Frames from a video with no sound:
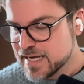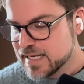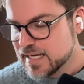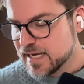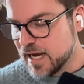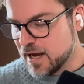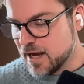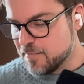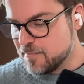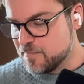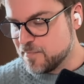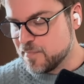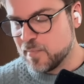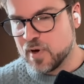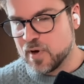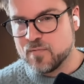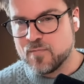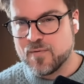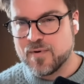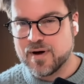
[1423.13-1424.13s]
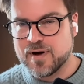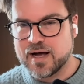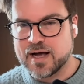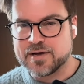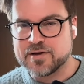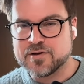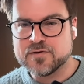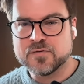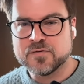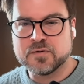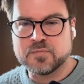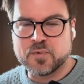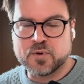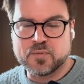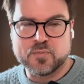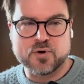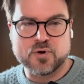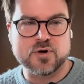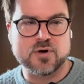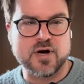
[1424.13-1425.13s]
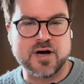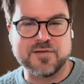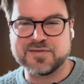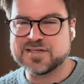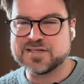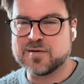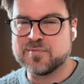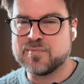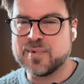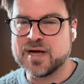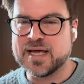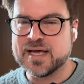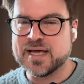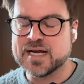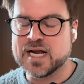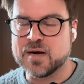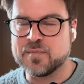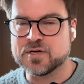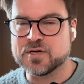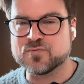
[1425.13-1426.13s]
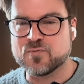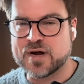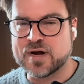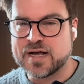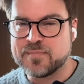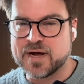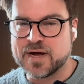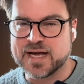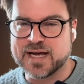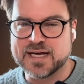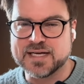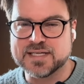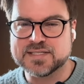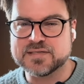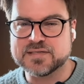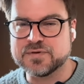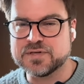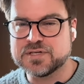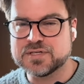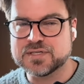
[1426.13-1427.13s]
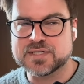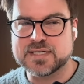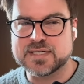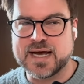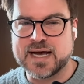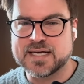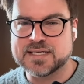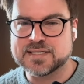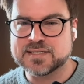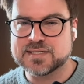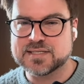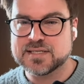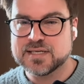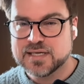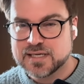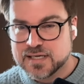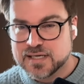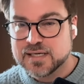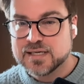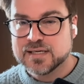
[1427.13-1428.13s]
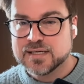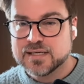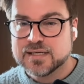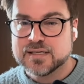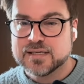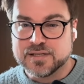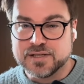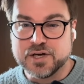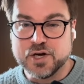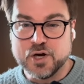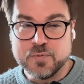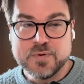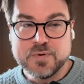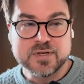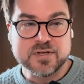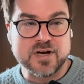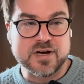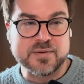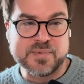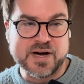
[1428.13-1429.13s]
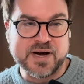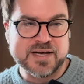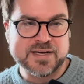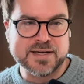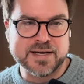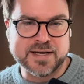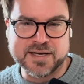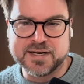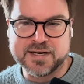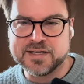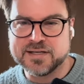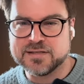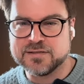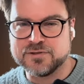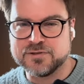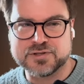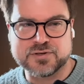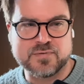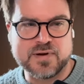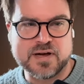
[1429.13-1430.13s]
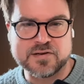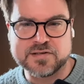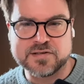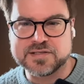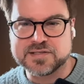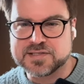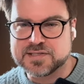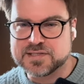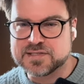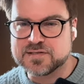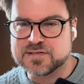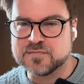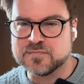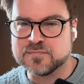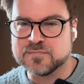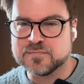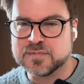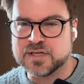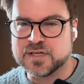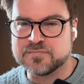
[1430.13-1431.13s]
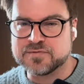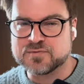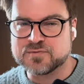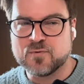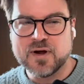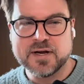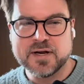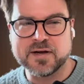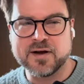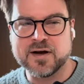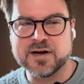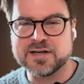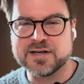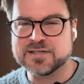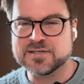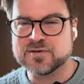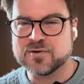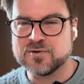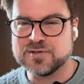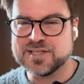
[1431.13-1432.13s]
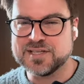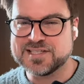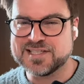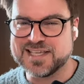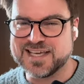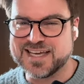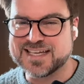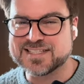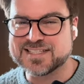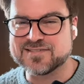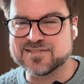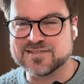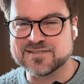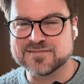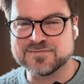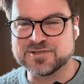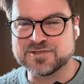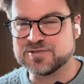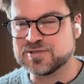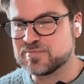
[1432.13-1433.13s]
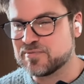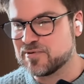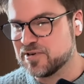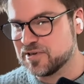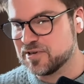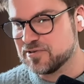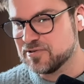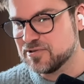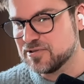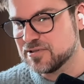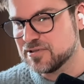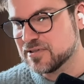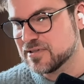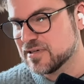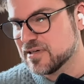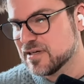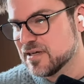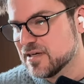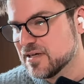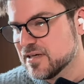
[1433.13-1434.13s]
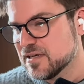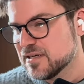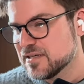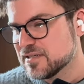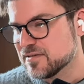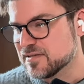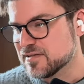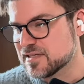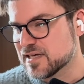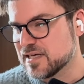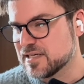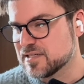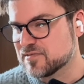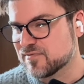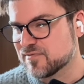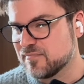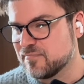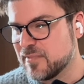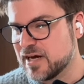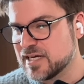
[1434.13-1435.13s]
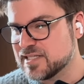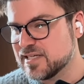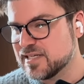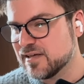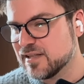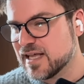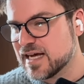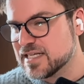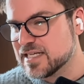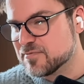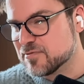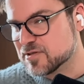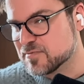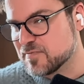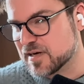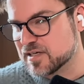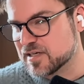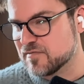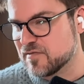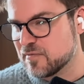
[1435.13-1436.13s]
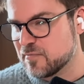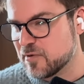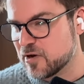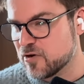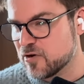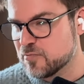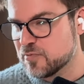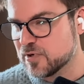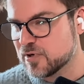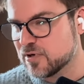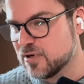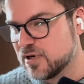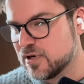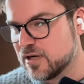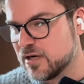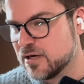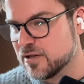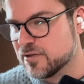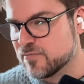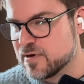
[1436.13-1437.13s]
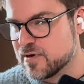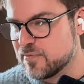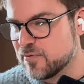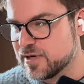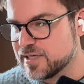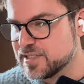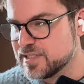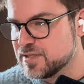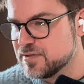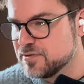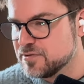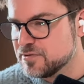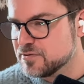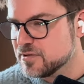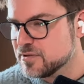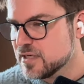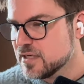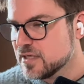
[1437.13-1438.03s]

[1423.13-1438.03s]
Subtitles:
But I couldn't remember off the top of my head how much RAM I had. So we just asked the OpenClaw bot, and it looked around at the system that it was running on and told us the answer, which is pretty cool. So it says, from my CLI's perspective, I'm on OpenClaw 3.2.